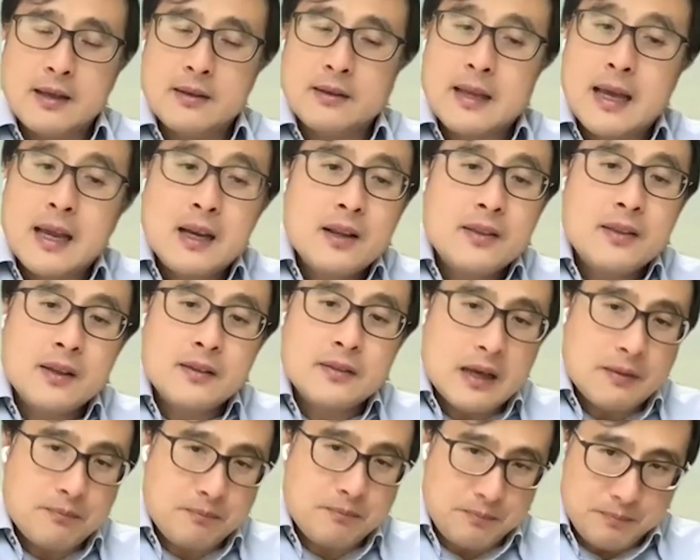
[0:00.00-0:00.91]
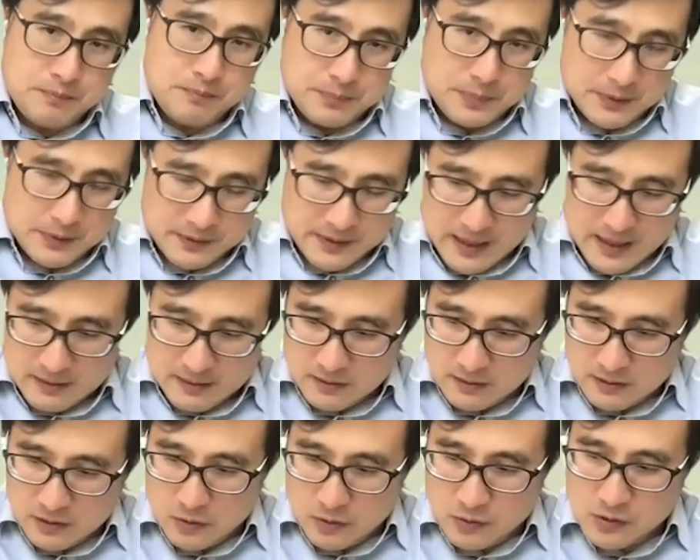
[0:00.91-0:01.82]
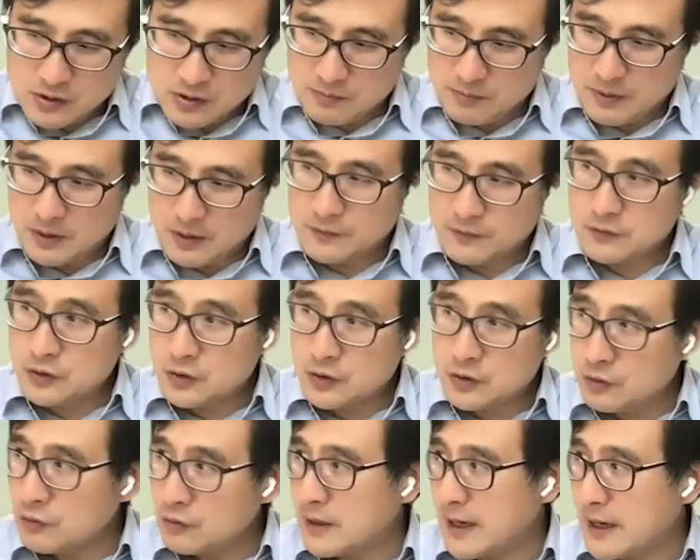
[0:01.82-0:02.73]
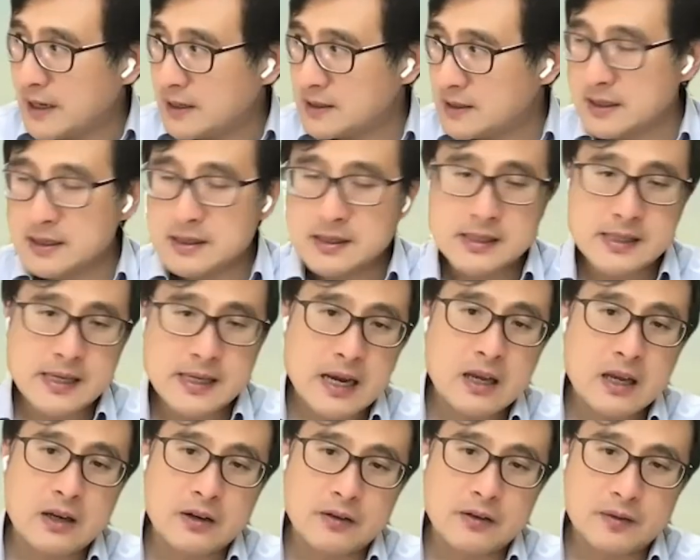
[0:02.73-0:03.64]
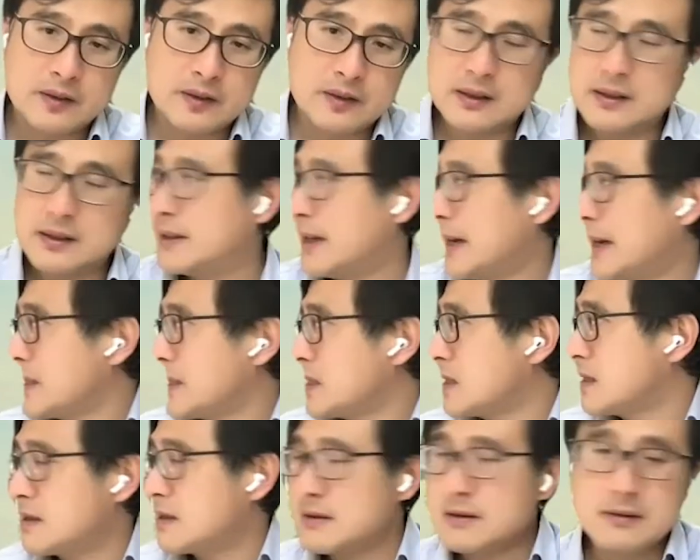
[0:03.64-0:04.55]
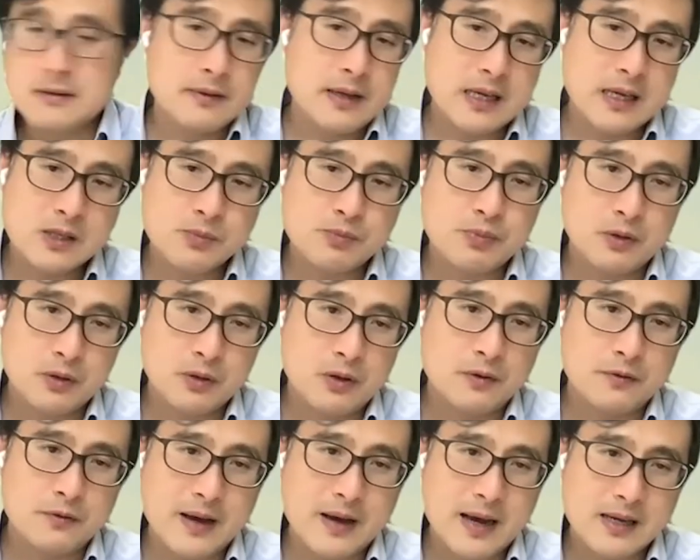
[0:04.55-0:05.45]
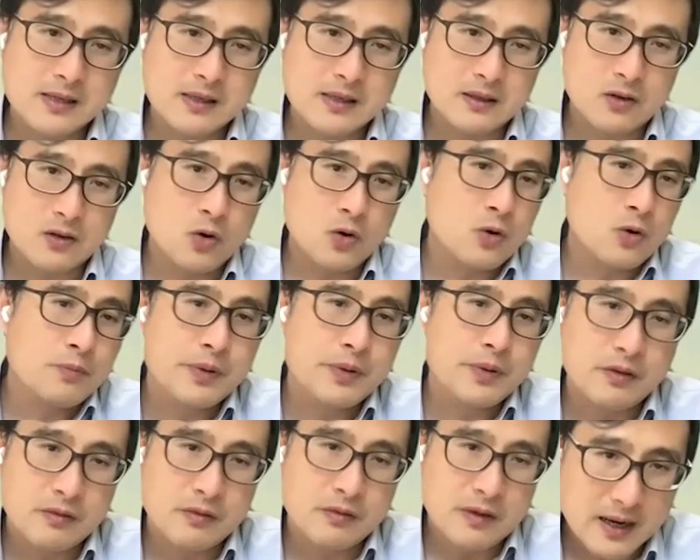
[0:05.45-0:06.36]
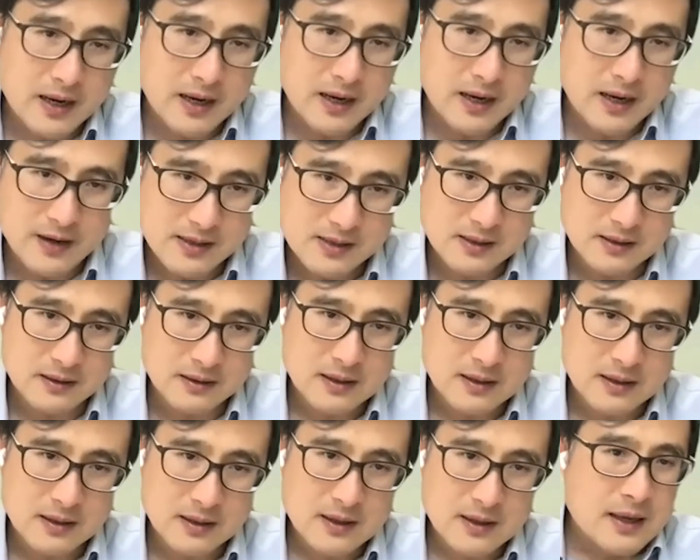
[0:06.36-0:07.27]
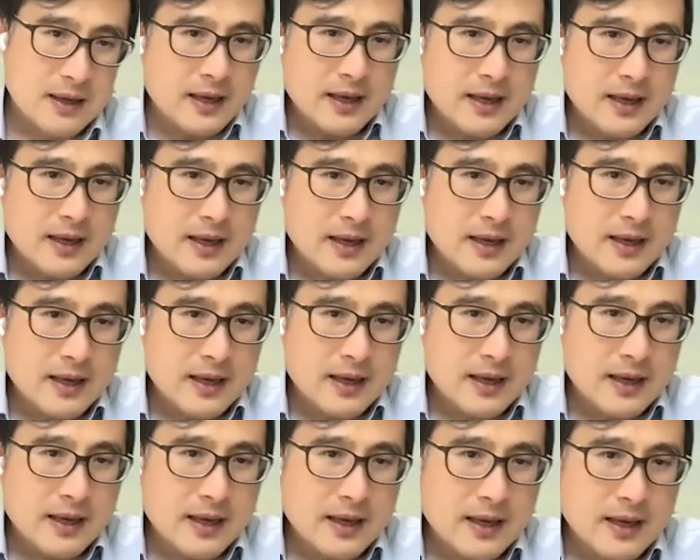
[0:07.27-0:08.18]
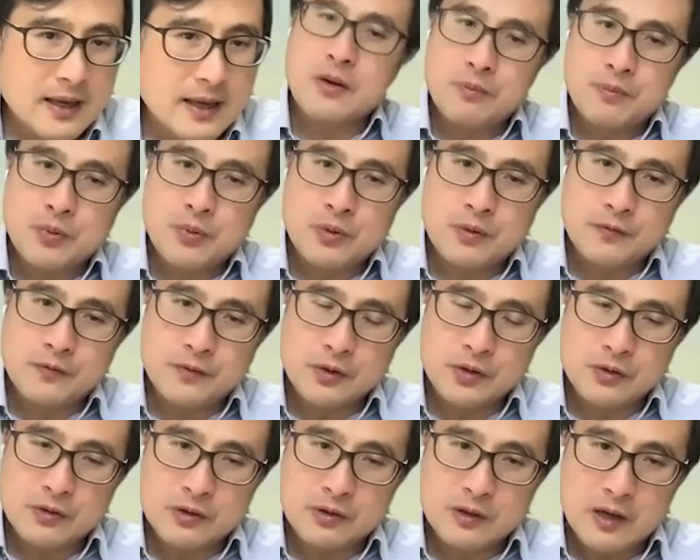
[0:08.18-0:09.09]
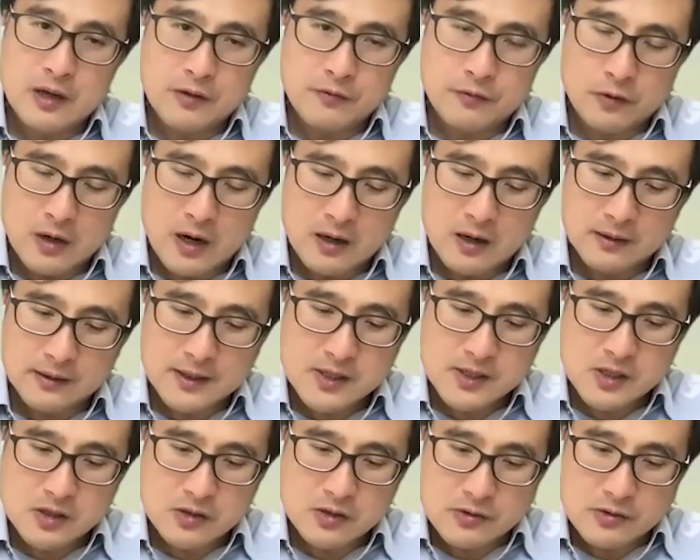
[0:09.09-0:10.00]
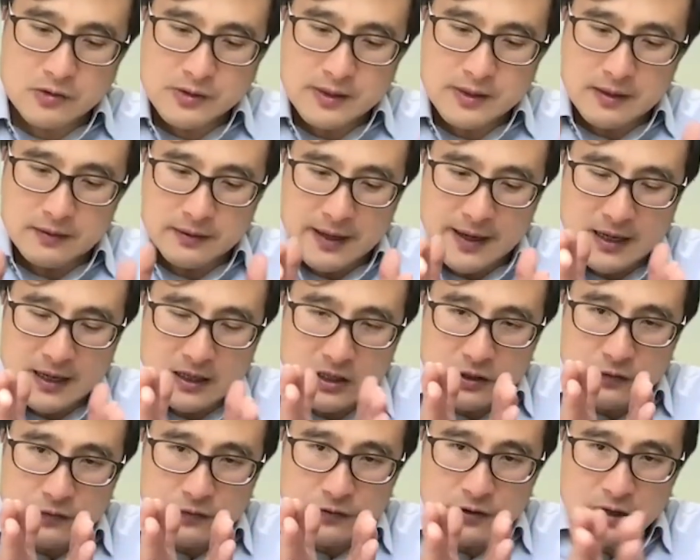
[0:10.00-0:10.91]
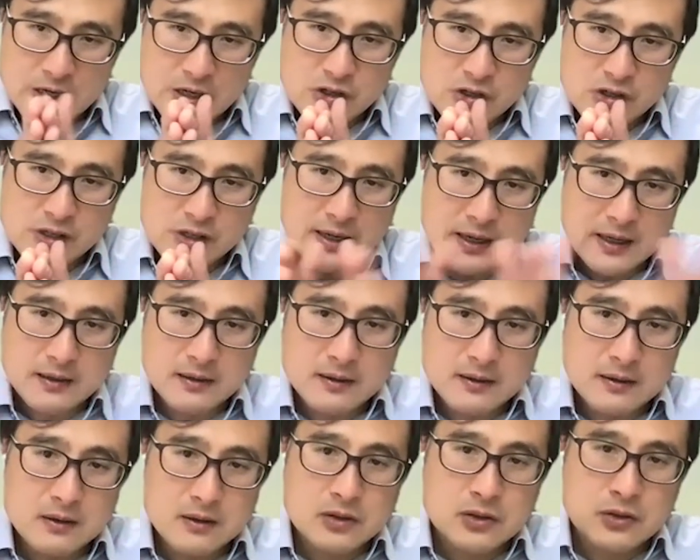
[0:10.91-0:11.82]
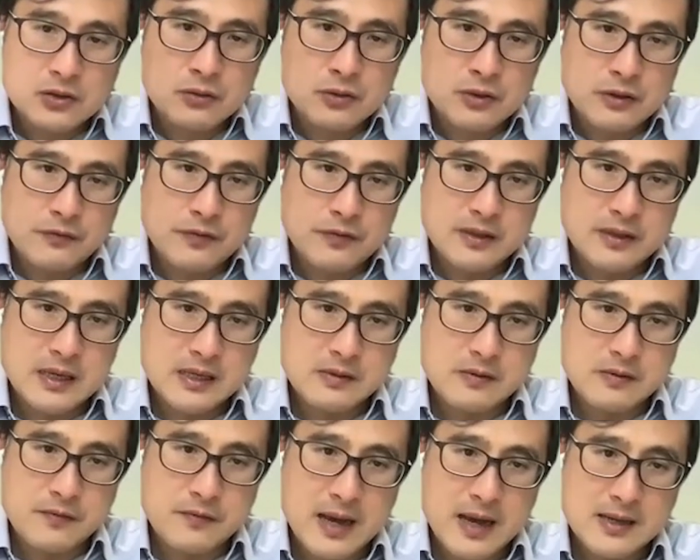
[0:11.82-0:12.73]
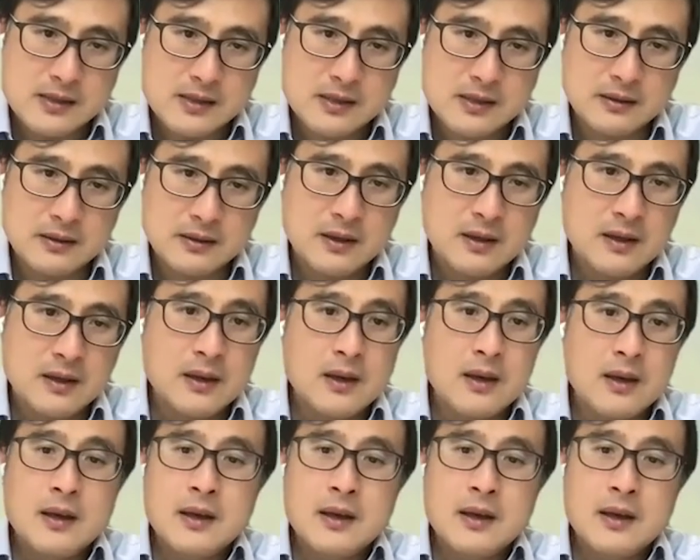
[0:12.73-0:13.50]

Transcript: And anything that goes above 2 days consecutively, that's prolonged fasting or periodic fasting. I think it's very important for our listeners that they differentiate two different types of fasting.